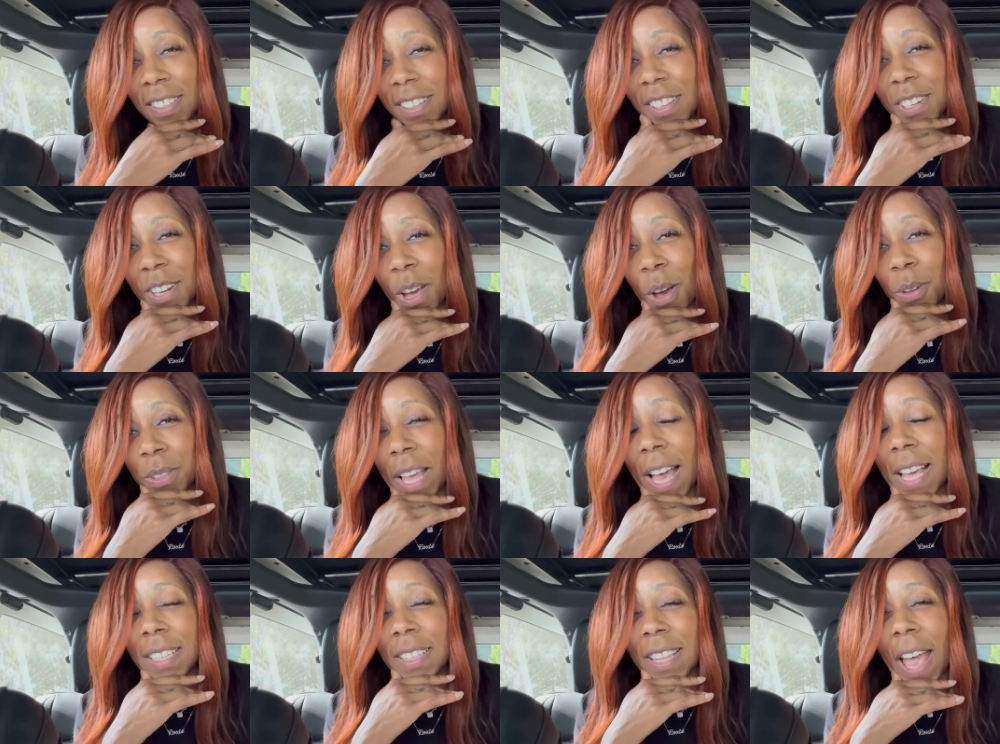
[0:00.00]
you know
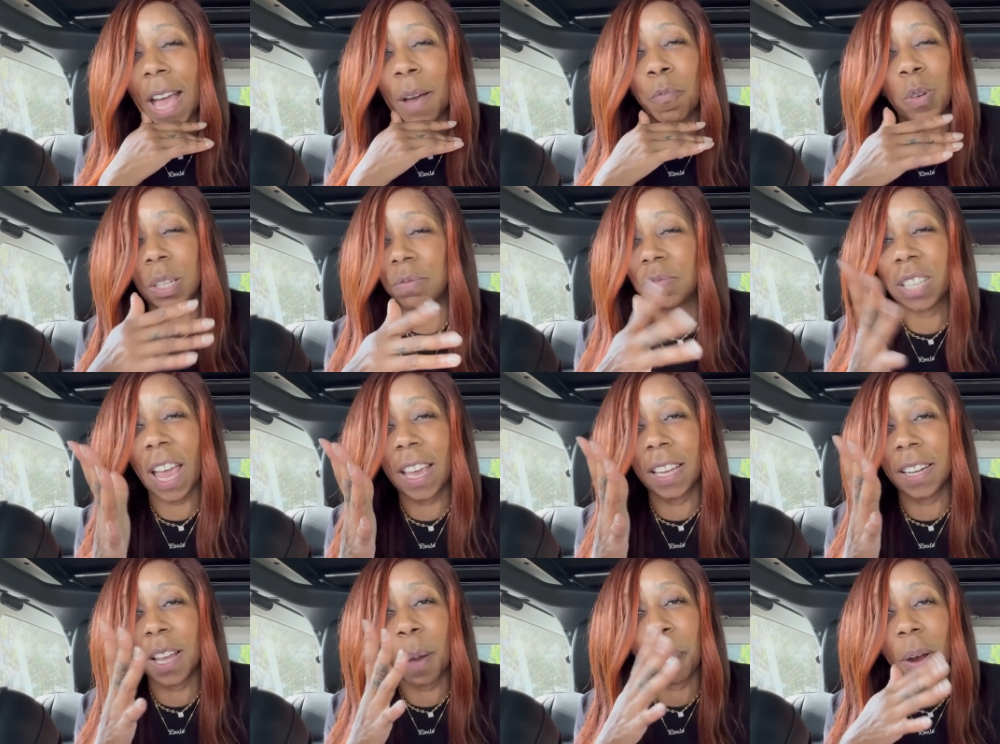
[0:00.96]
that that would have
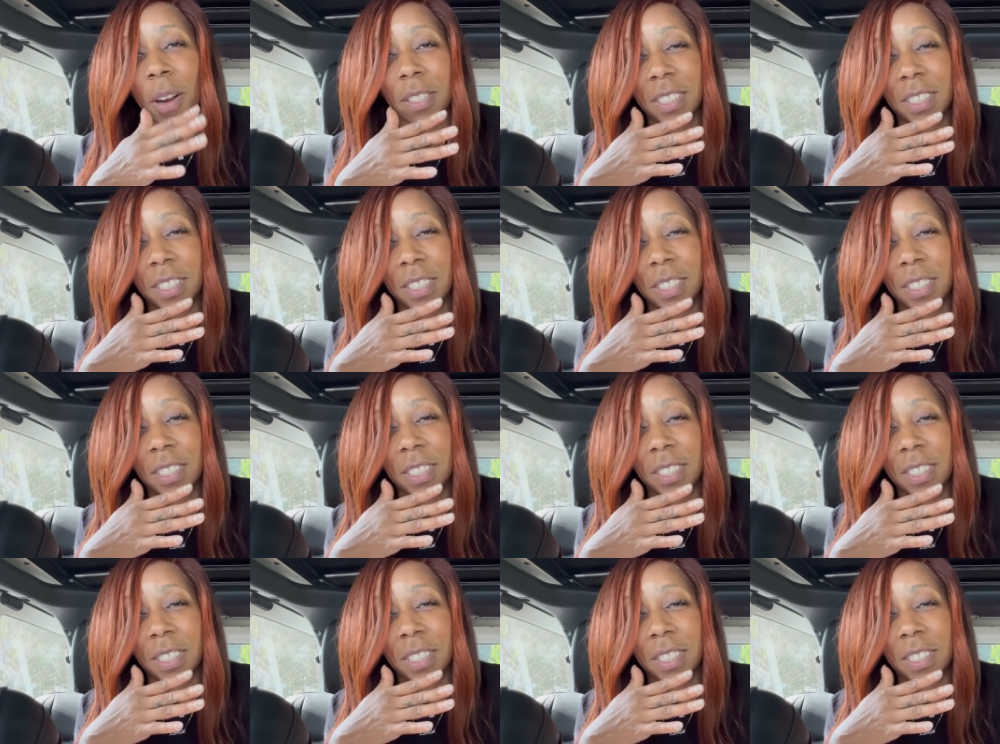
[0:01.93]
taken up her